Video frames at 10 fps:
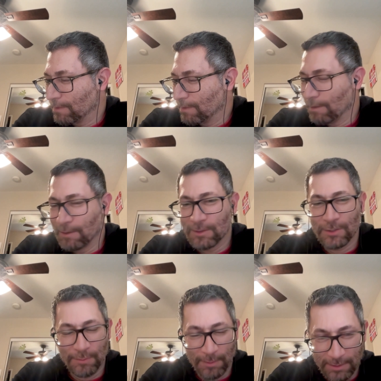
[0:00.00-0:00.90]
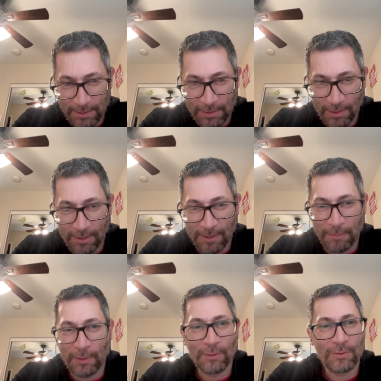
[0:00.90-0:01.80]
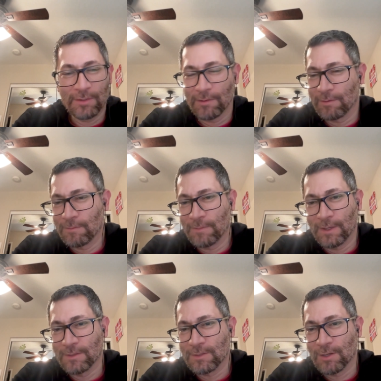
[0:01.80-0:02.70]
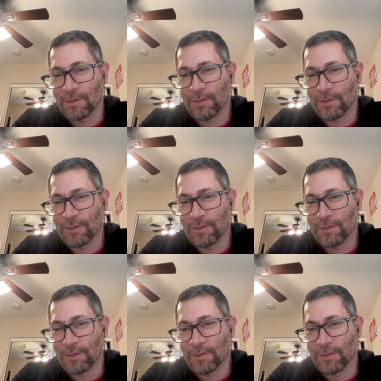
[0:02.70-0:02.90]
it's a startup. Are you still hands-on?